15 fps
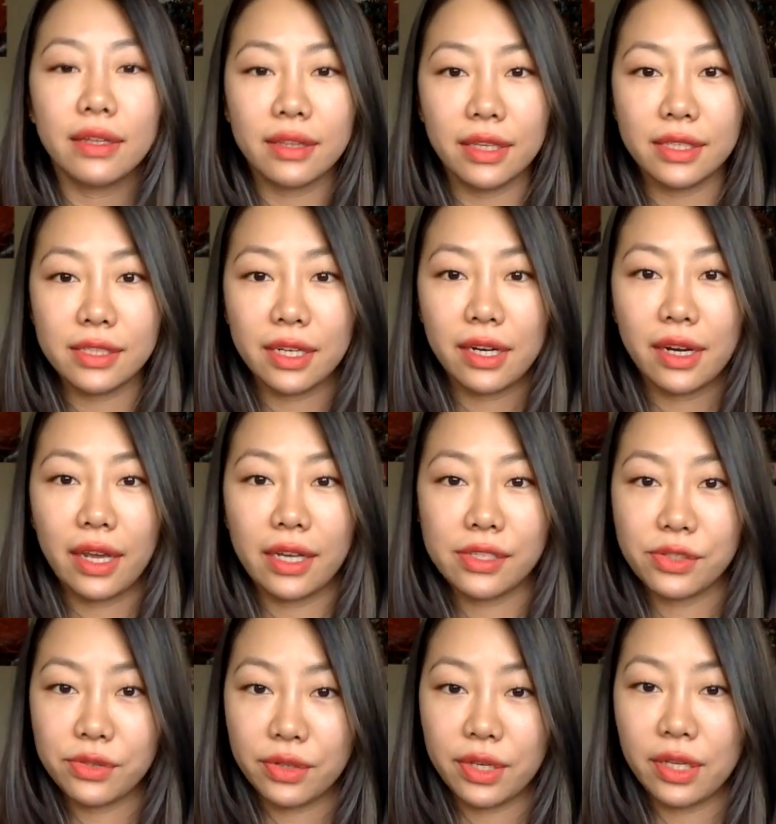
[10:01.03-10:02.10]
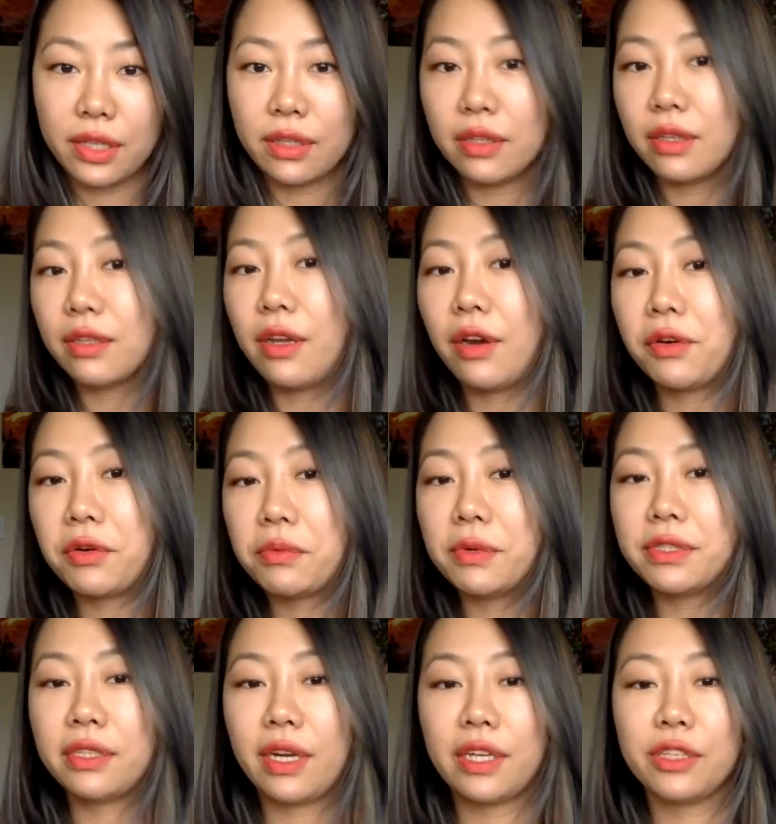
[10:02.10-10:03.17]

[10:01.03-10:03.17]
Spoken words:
These are actually, the darker ones are